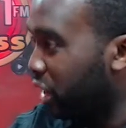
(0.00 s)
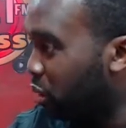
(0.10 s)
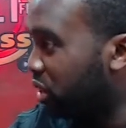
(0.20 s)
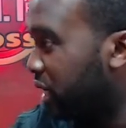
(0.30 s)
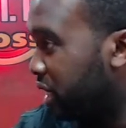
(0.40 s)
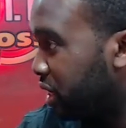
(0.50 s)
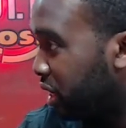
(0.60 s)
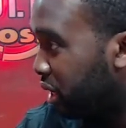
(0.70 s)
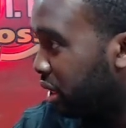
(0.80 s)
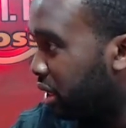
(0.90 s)
in which they
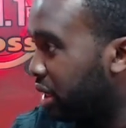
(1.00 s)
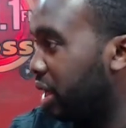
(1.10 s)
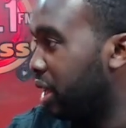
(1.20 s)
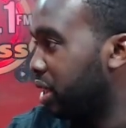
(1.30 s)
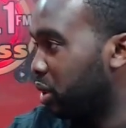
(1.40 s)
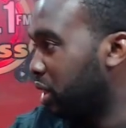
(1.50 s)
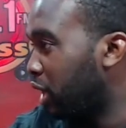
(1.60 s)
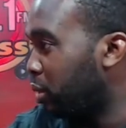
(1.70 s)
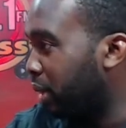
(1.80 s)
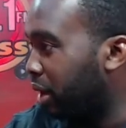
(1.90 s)
should. So it's
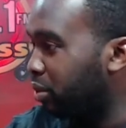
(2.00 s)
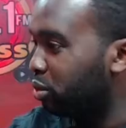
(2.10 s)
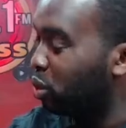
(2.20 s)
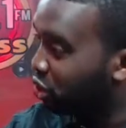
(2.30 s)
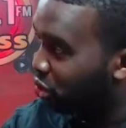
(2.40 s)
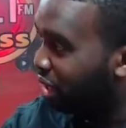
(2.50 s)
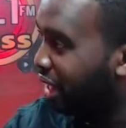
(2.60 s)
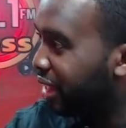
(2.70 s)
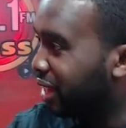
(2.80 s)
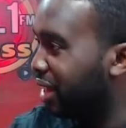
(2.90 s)
all about what you like.